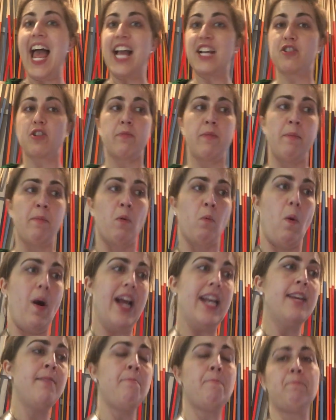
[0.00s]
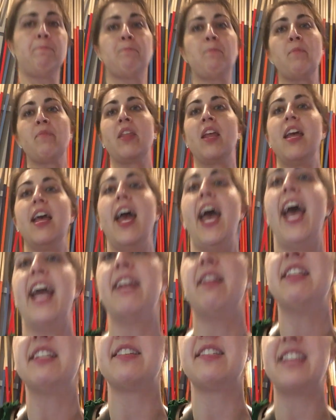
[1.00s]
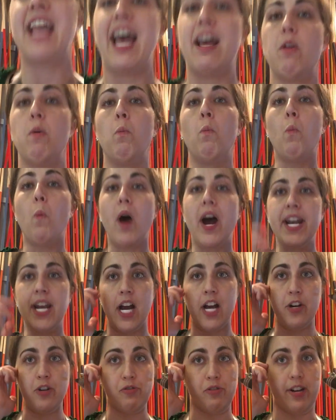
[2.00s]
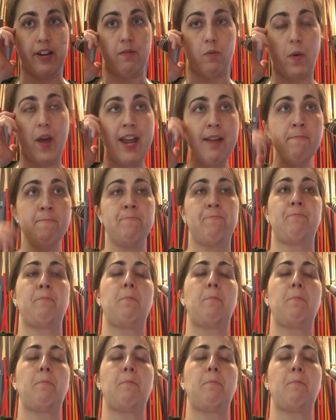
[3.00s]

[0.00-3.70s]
Excerpt number 1, and this is at 100, okay?